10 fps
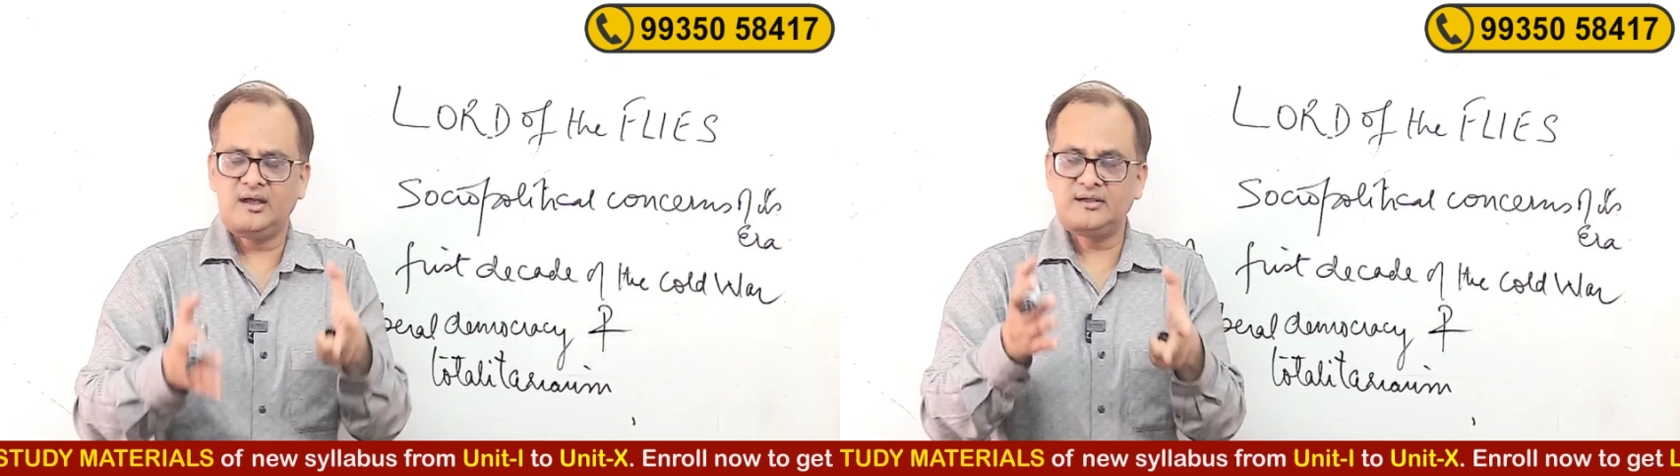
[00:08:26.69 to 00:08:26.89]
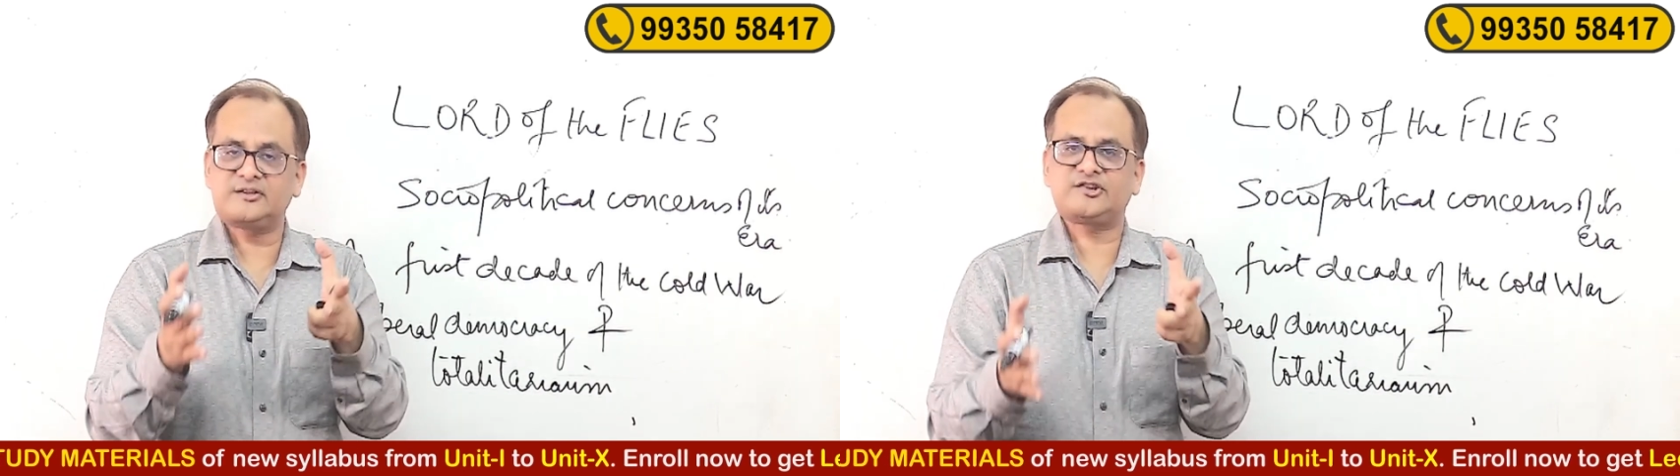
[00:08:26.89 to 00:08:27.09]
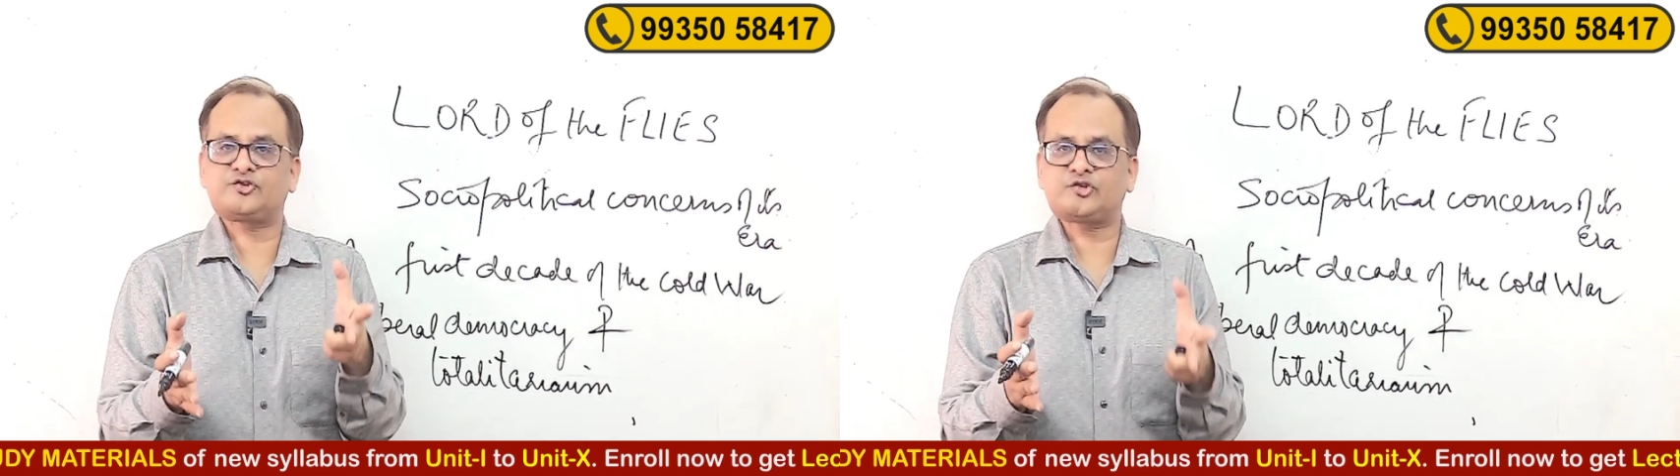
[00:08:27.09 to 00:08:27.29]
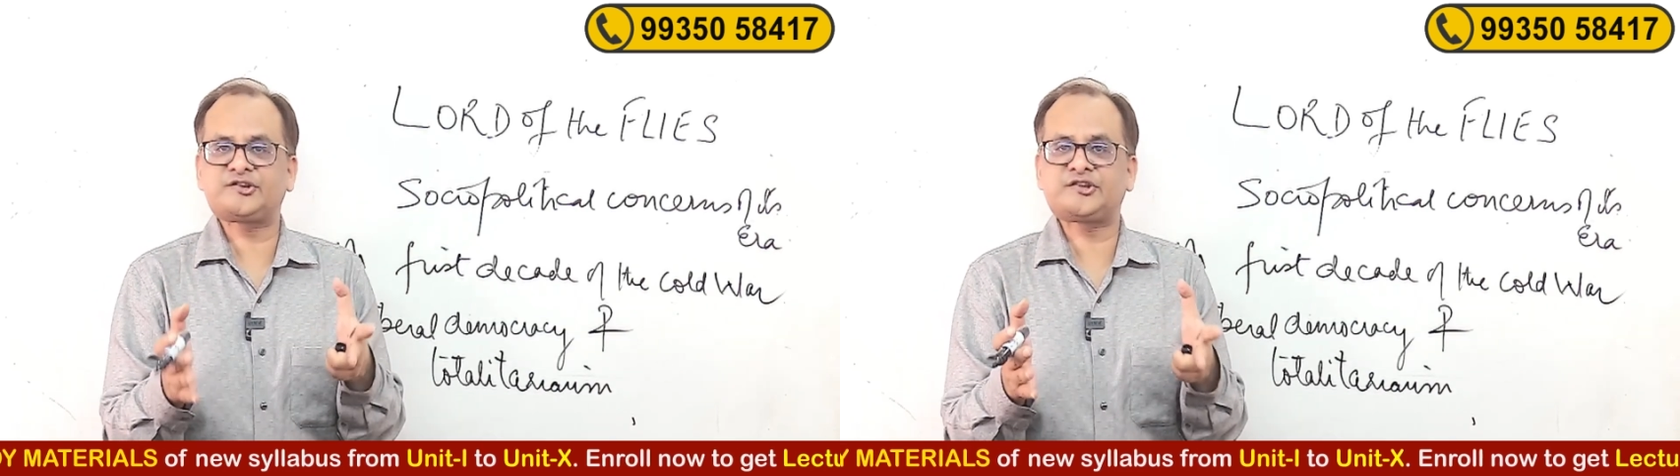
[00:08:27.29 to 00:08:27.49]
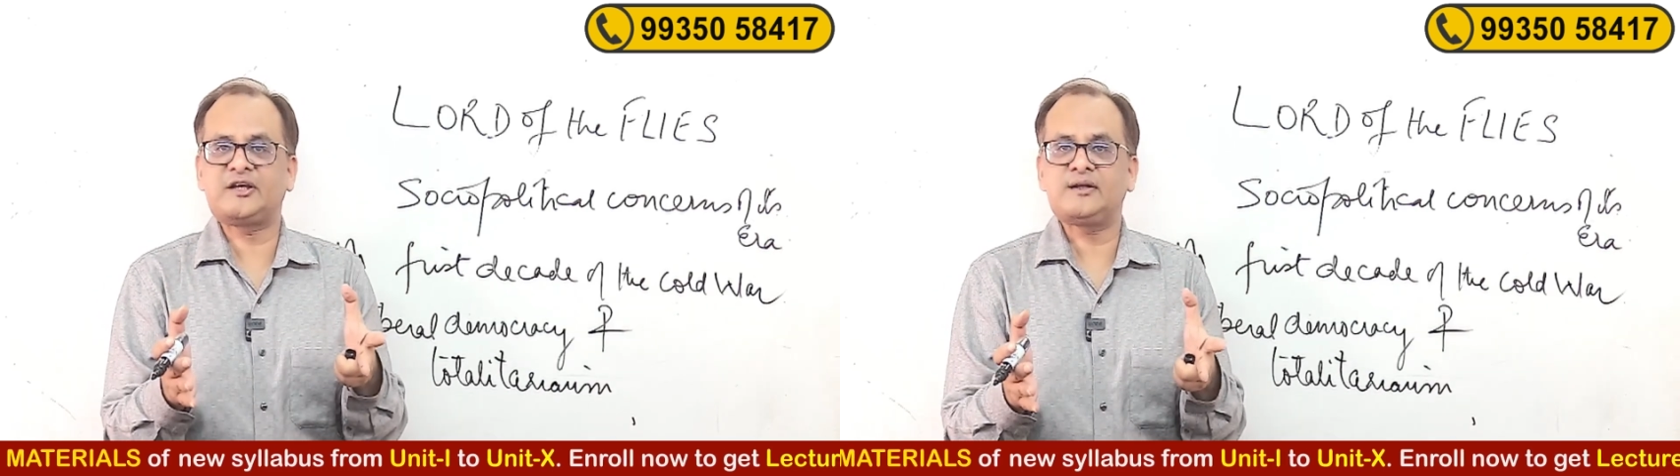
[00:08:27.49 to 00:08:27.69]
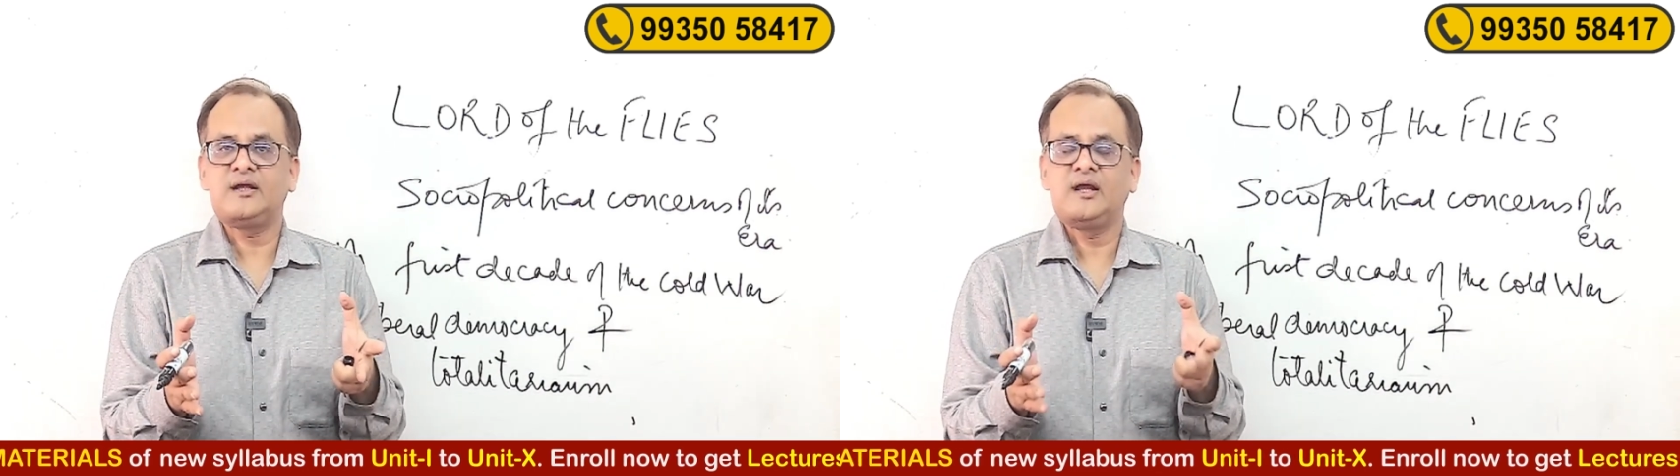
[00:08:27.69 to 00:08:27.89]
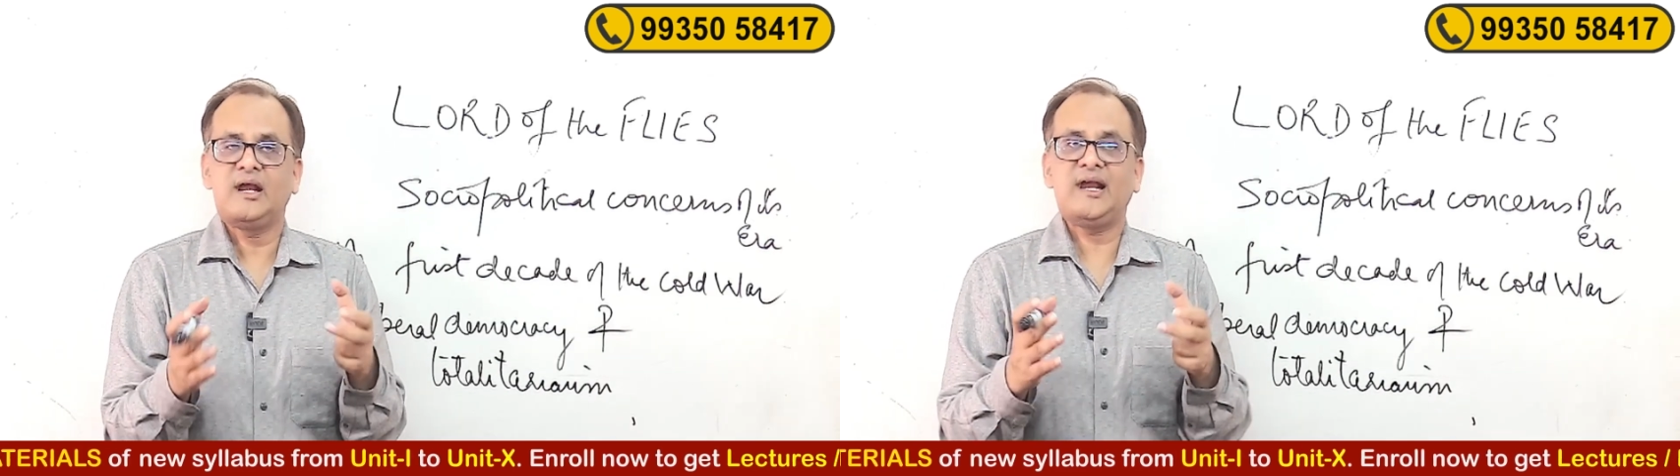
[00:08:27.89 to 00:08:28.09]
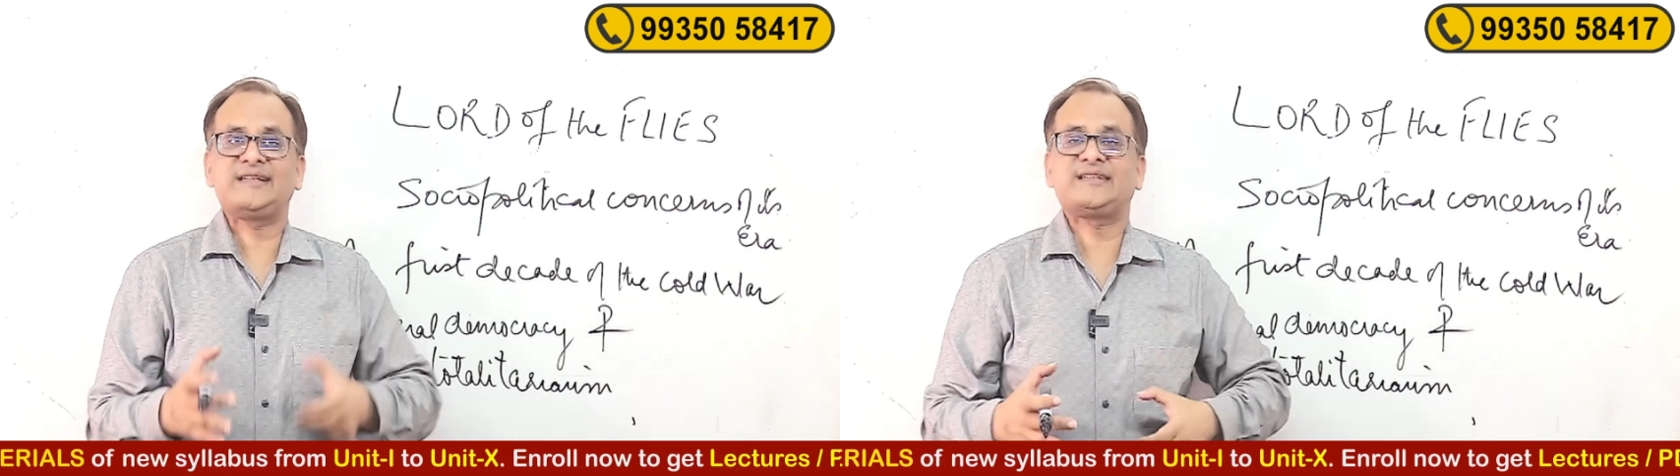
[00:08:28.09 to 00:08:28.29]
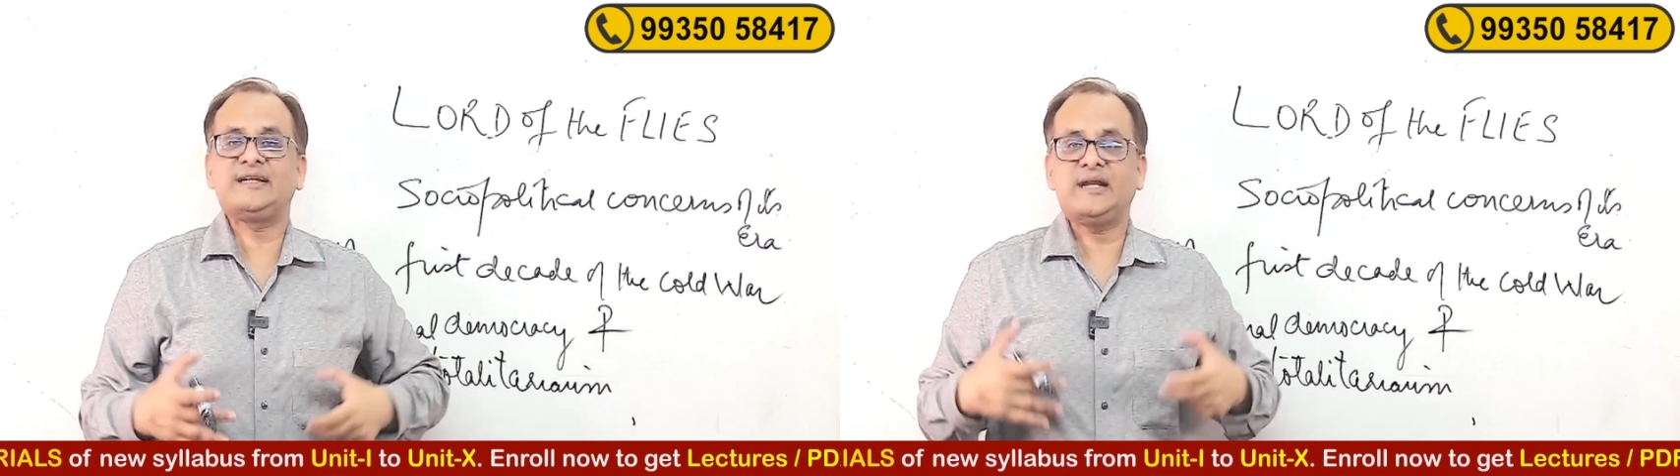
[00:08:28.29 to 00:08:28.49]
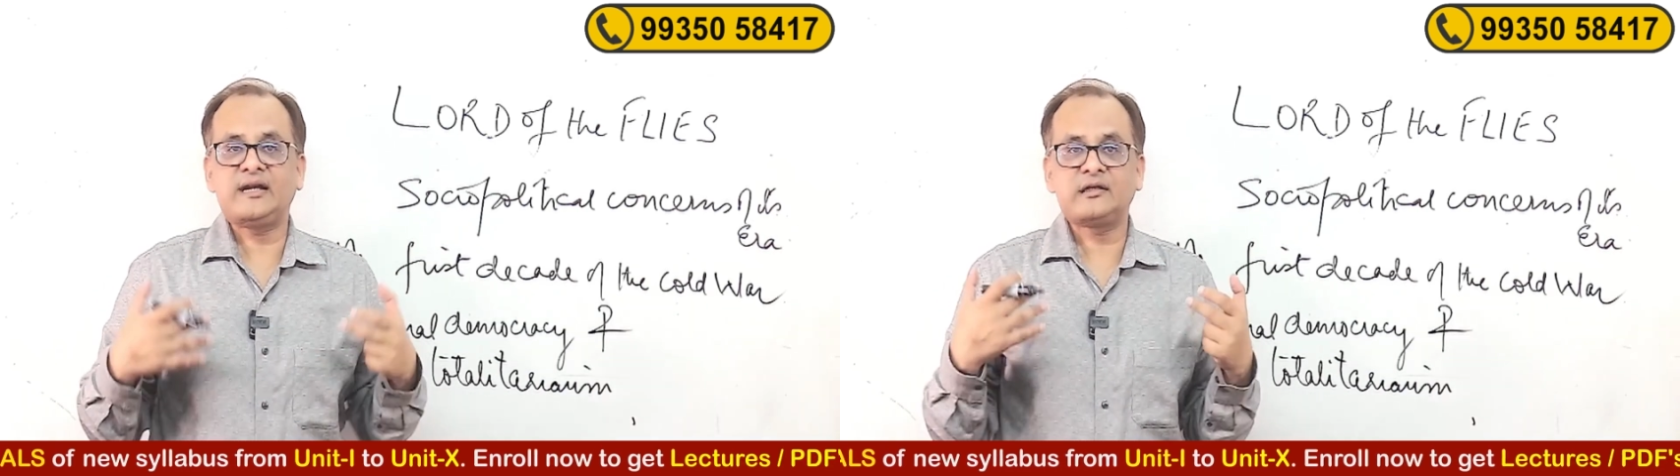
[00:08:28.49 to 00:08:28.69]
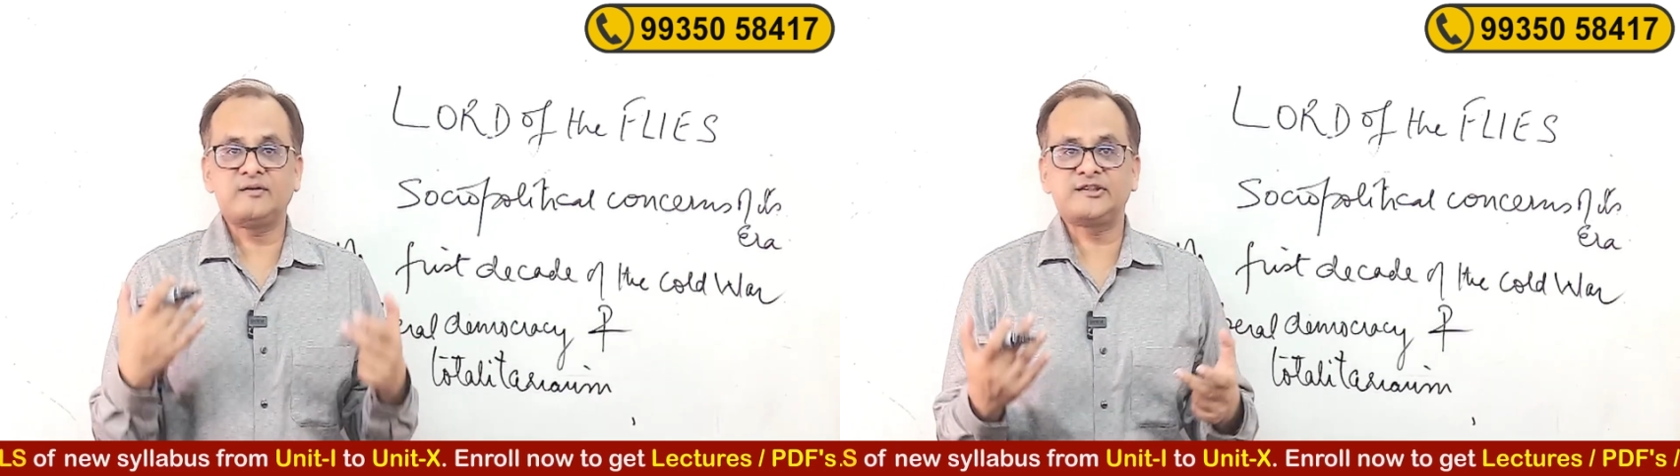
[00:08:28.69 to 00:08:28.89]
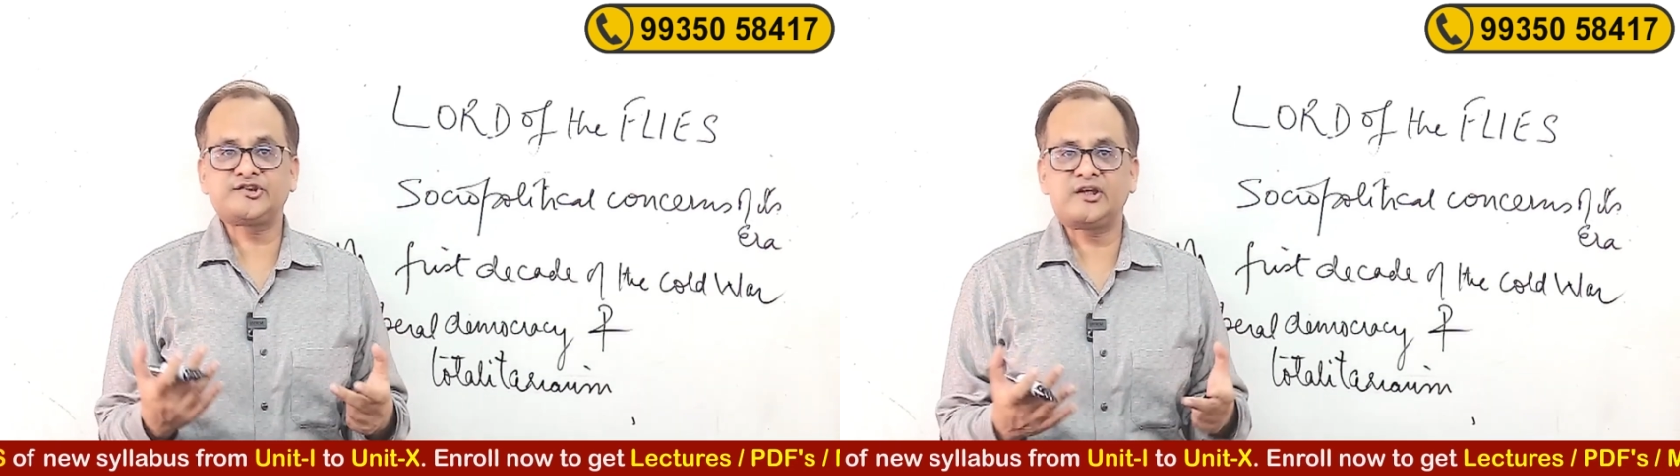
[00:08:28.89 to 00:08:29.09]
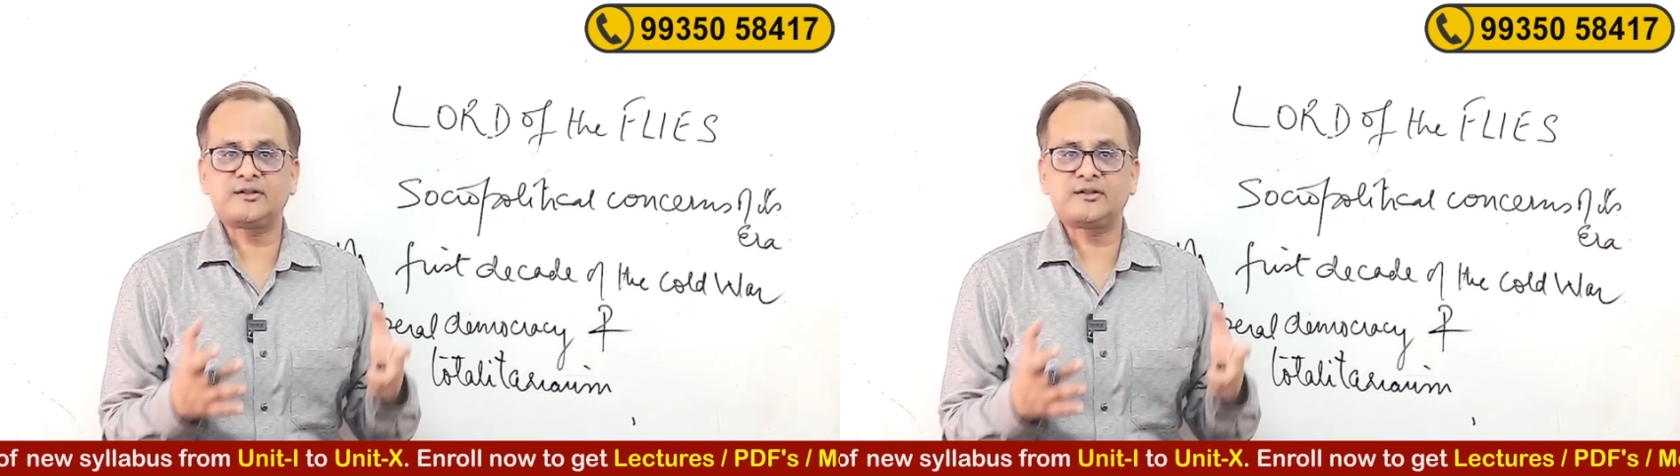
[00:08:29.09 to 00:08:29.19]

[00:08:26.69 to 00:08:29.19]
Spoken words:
in its structure as an adventure,